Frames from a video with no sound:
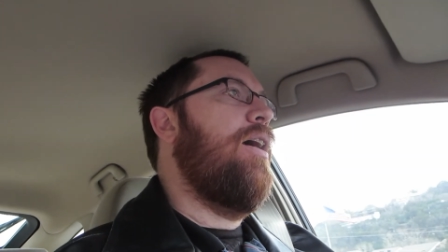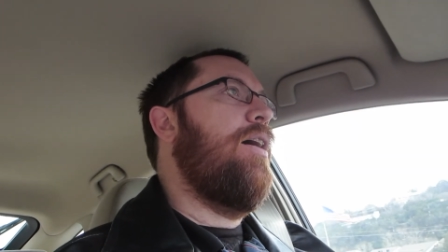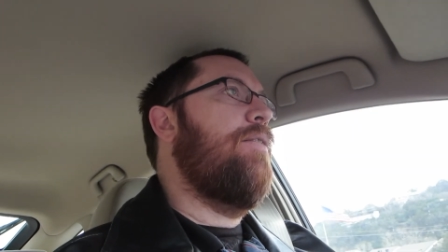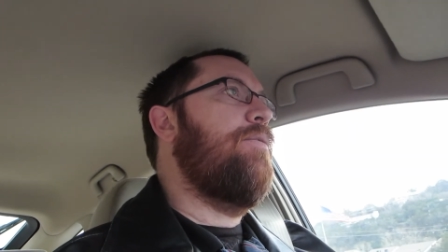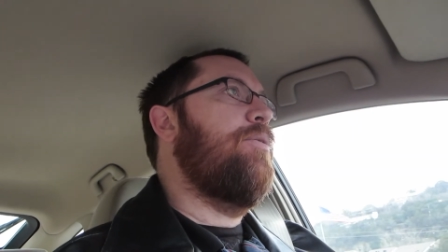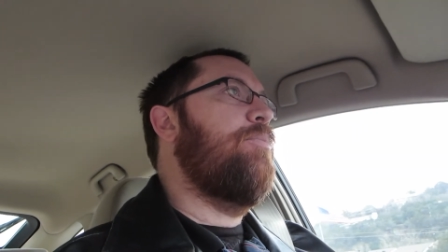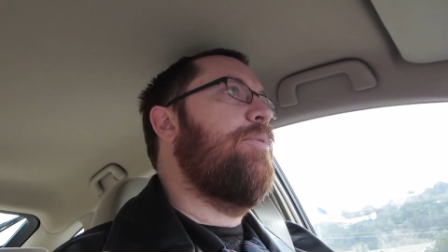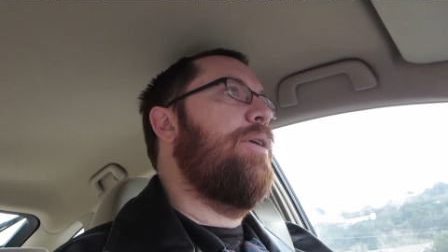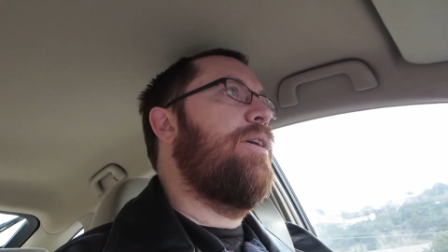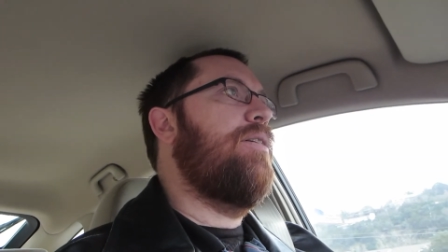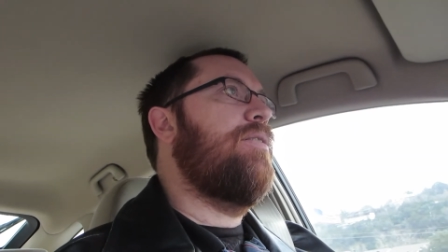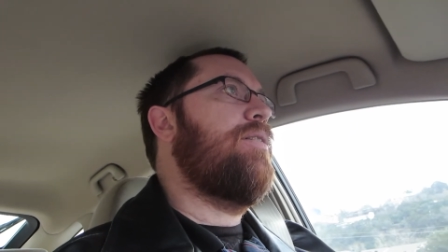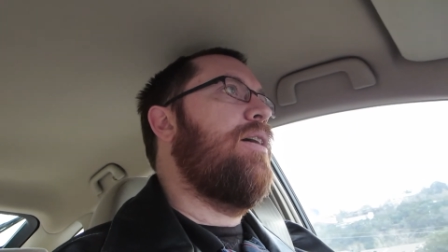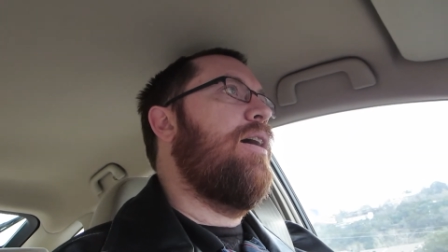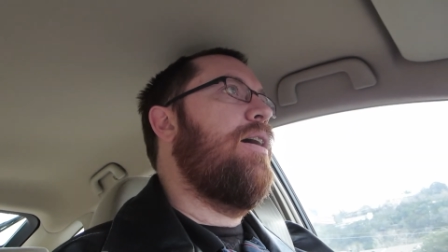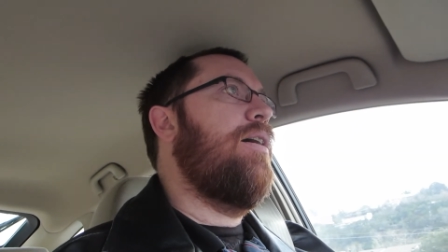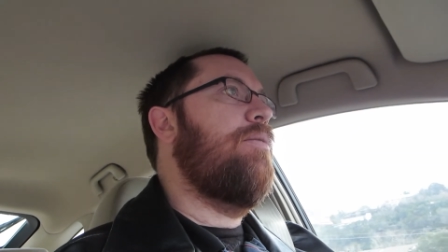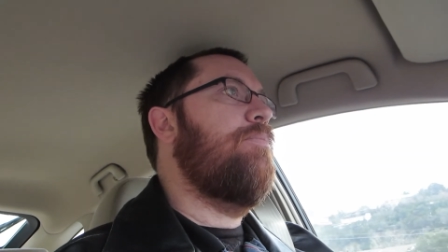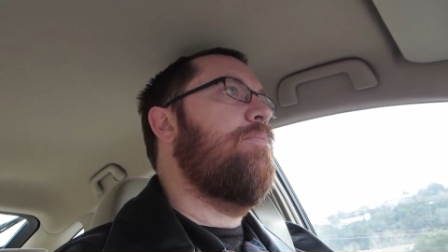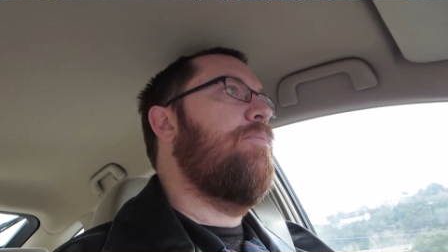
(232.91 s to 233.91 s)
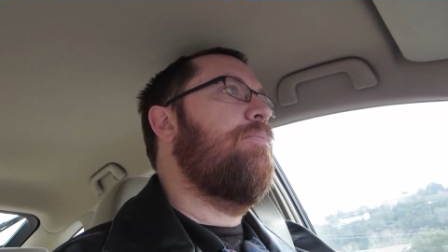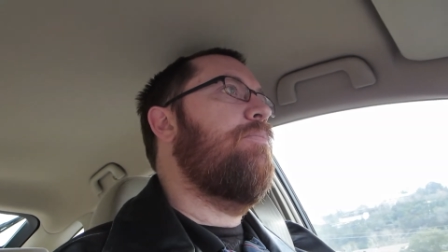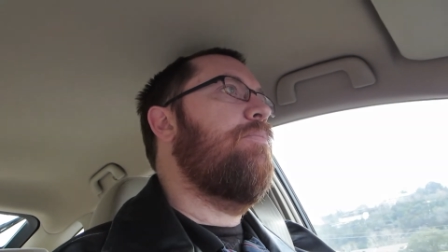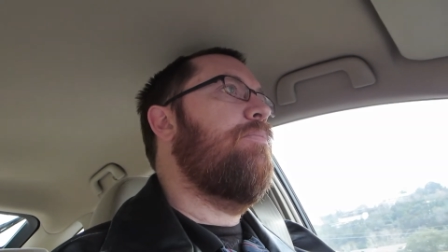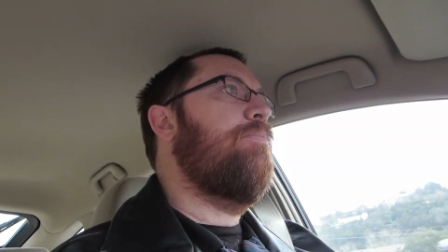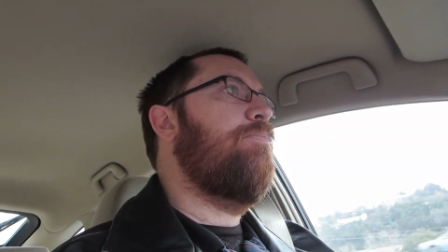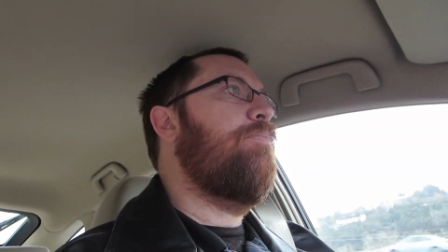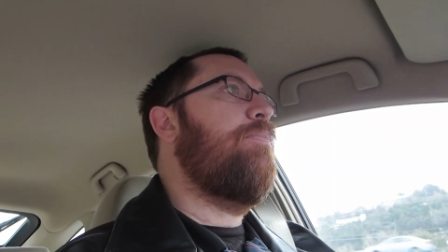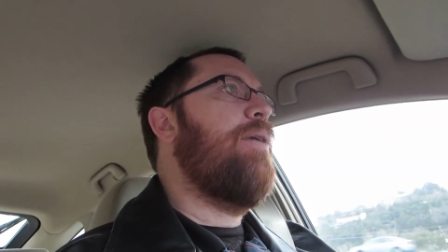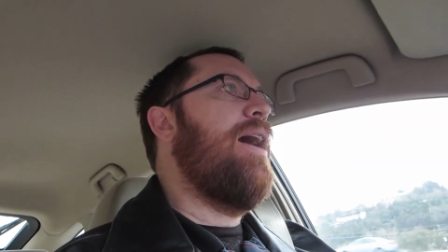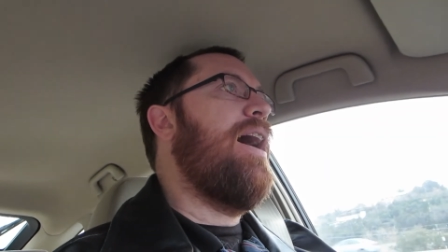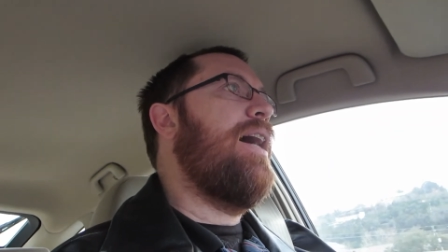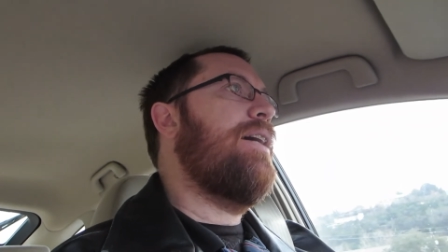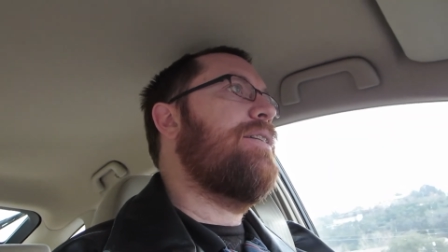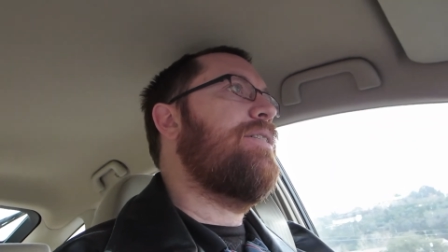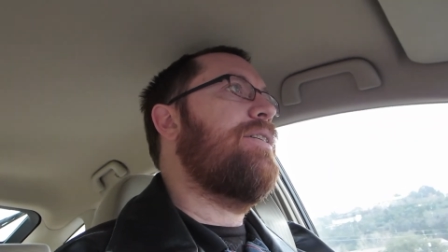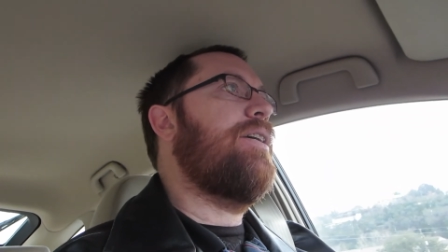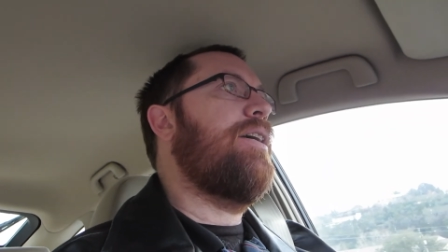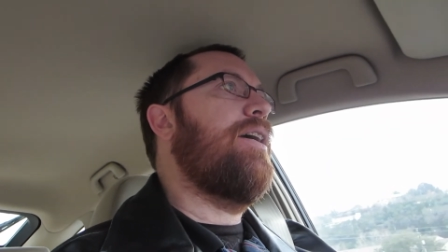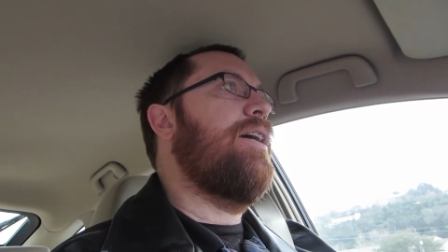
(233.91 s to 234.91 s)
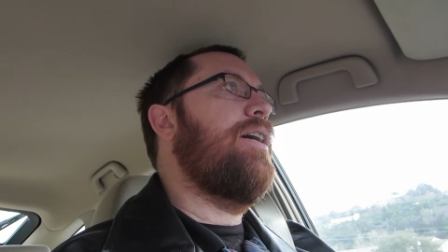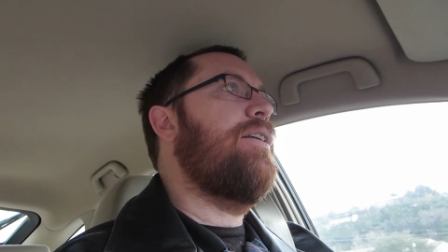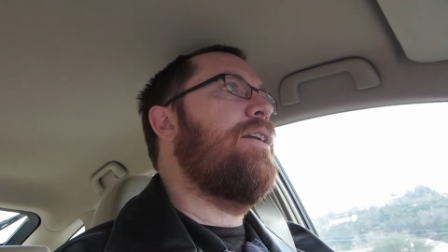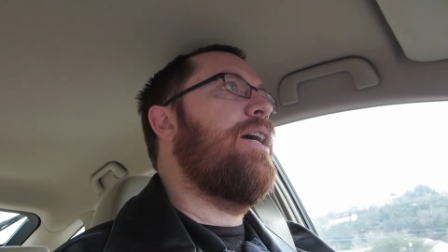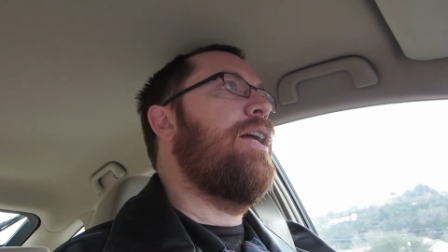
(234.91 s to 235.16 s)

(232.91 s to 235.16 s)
I'll have a better time passing it.